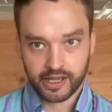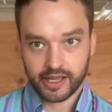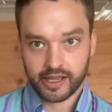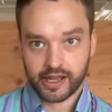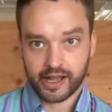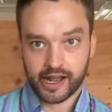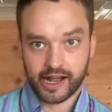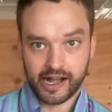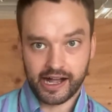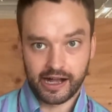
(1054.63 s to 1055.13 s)

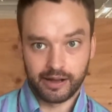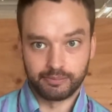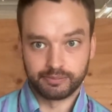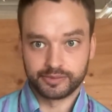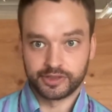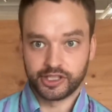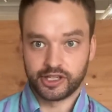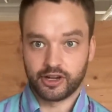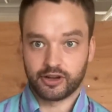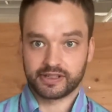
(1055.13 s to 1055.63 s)

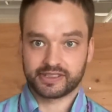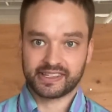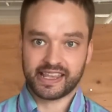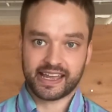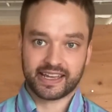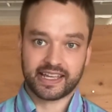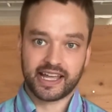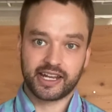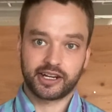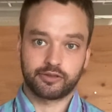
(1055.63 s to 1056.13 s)
It's
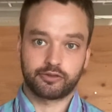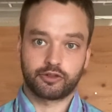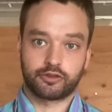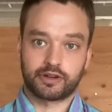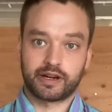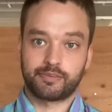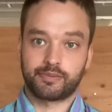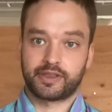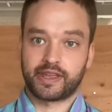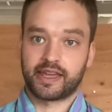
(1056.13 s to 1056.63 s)
that kind of
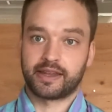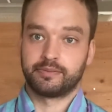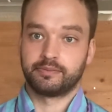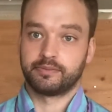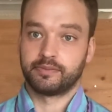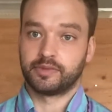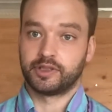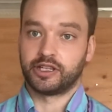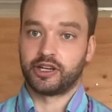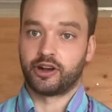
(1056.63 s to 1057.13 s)
grip that,
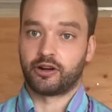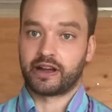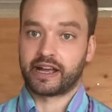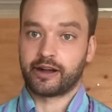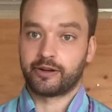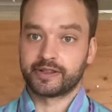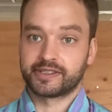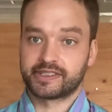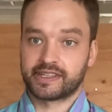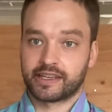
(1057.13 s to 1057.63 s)
I
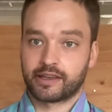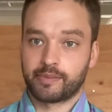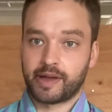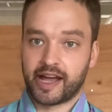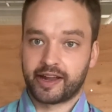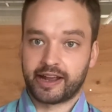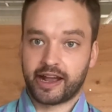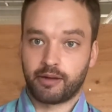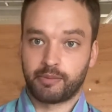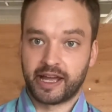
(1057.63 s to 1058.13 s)
always think
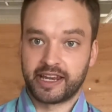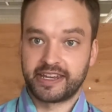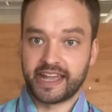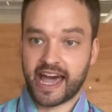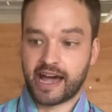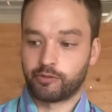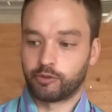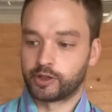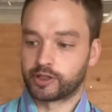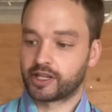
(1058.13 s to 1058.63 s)
about how my
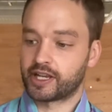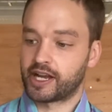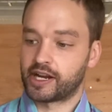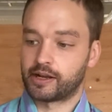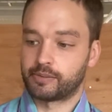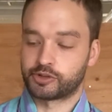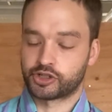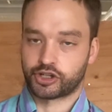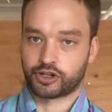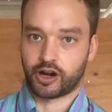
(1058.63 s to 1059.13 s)
dad would cut
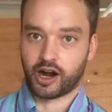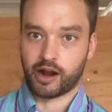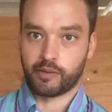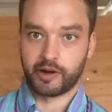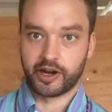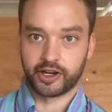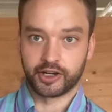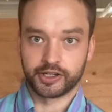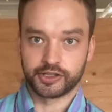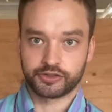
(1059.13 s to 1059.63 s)
up
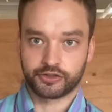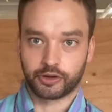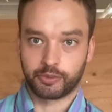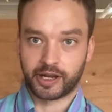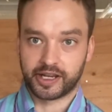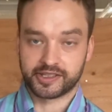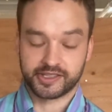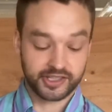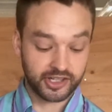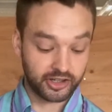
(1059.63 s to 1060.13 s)
strawberries for my
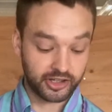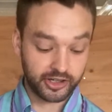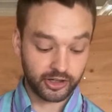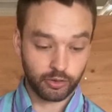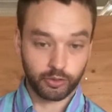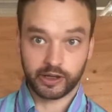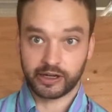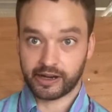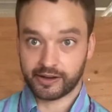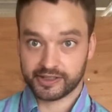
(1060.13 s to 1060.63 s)
cereal
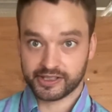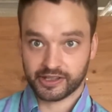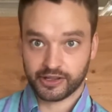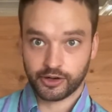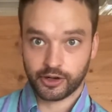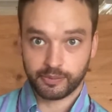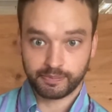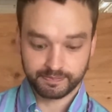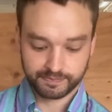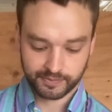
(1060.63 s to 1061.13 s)
when I was
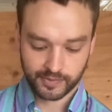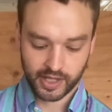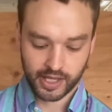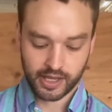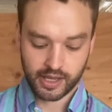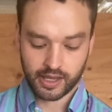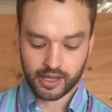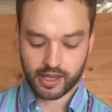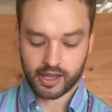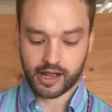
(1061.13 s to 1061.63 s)
little.
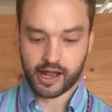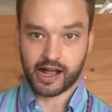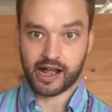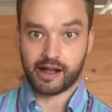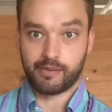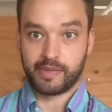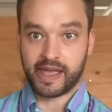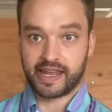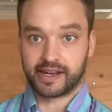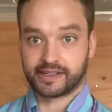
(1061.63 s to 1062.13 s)

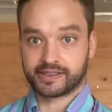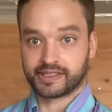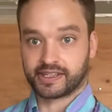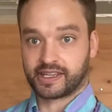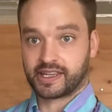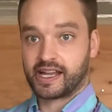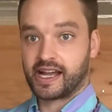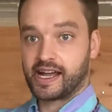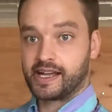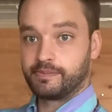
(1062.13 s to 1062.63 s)
And it's a
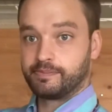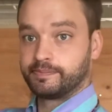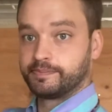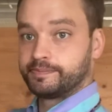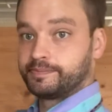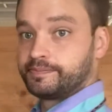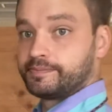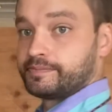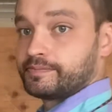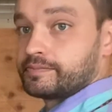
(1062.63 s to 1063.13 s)
cut
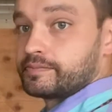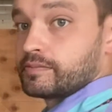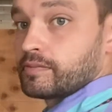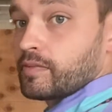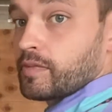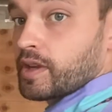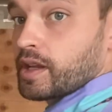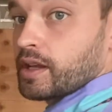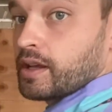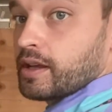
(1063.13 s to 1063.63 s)

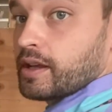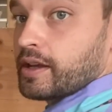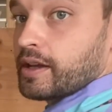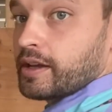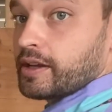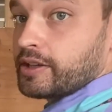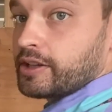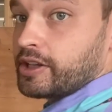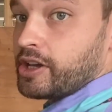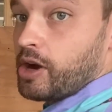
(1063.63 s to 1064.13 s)

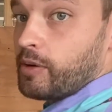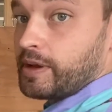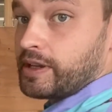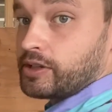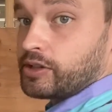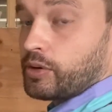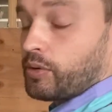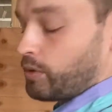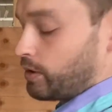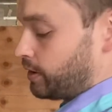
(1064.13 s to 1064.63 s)
going
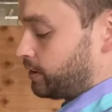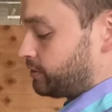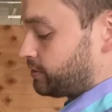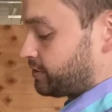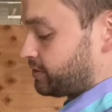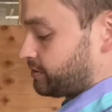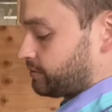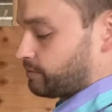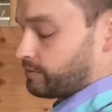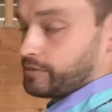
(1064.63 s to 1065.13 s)

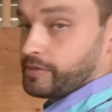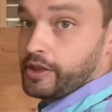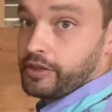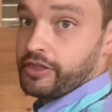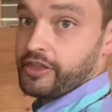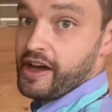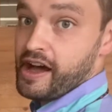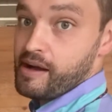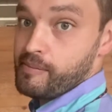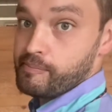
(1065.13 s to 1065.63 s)
towards the
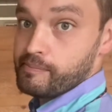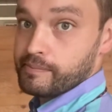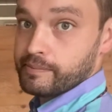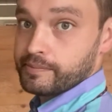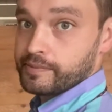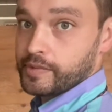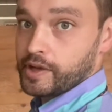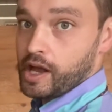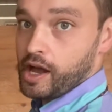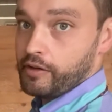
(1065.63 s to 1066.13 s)
thumb
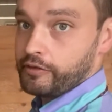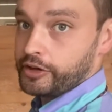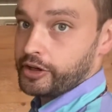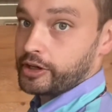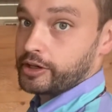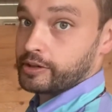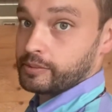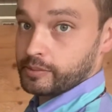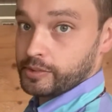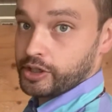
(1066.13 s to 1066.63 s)
of
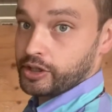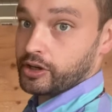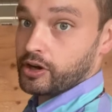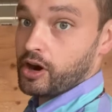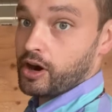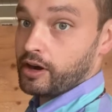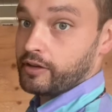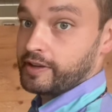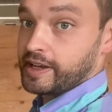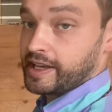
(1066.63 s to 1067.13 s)
your
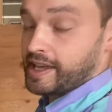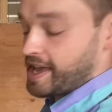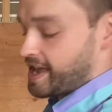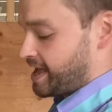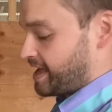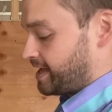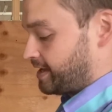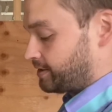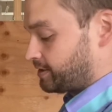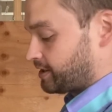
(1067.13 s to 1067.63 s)
carving
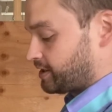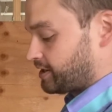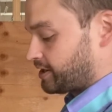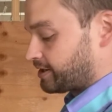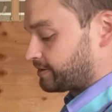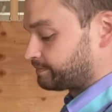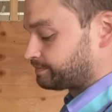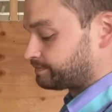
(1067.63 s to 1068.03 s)
hand here.